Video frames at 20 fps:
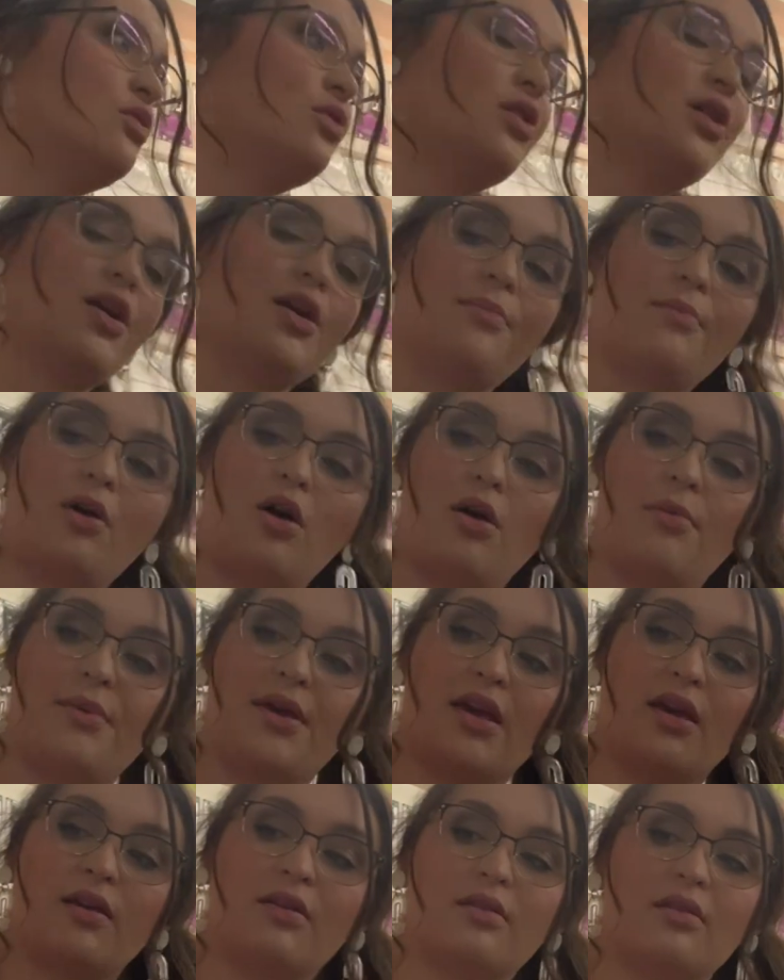worry,
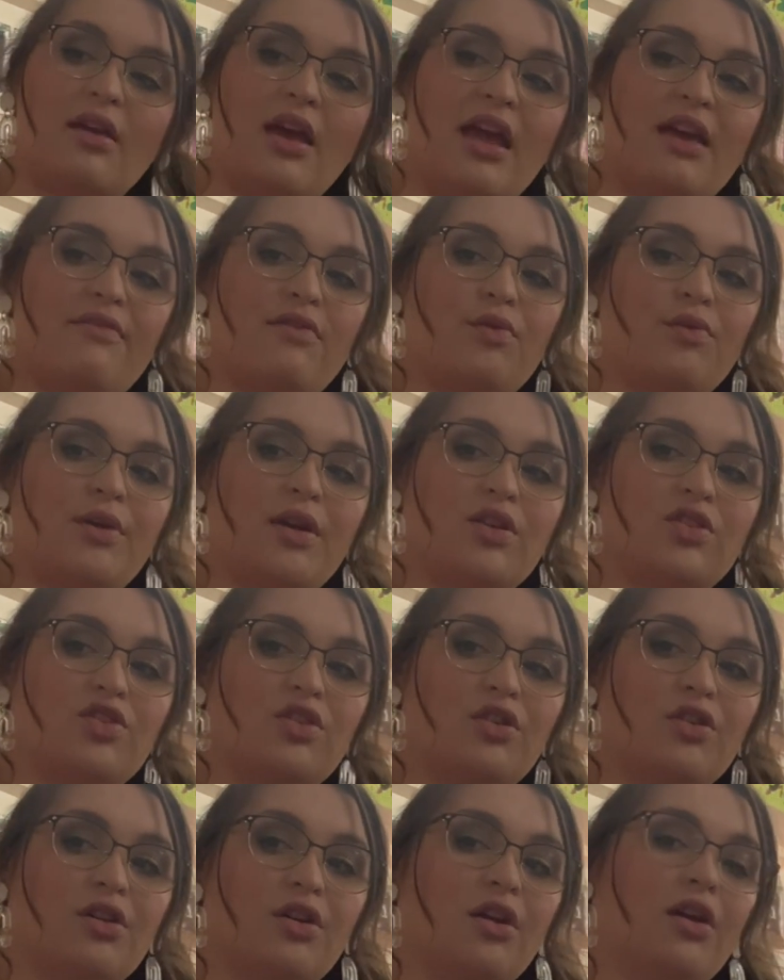Mommy. Ava
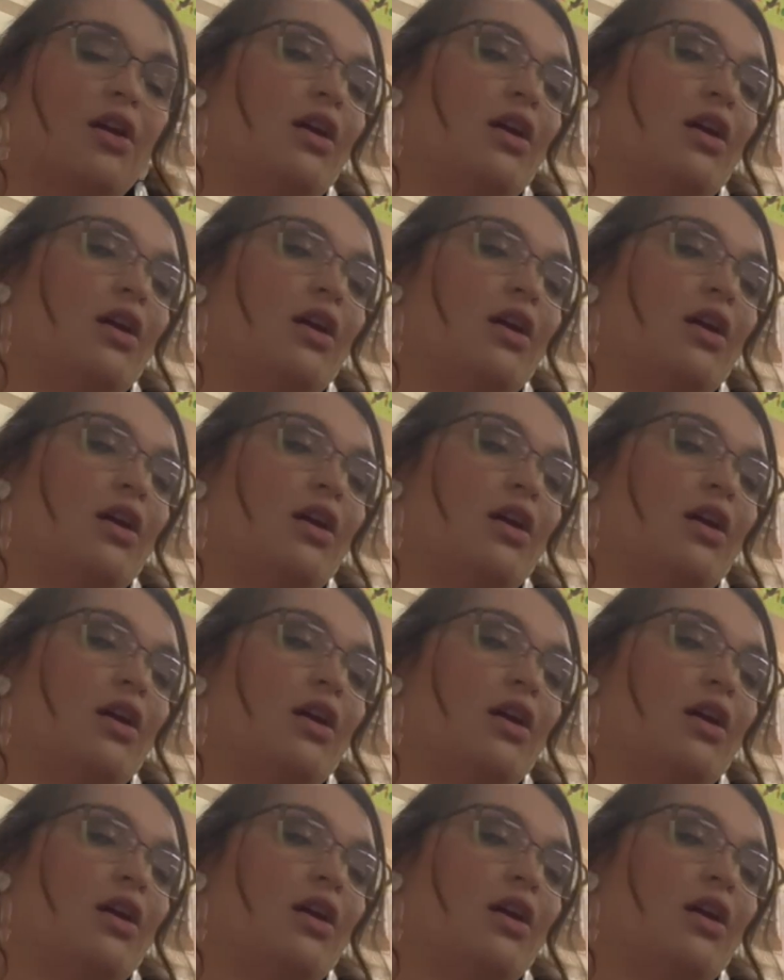reassured her.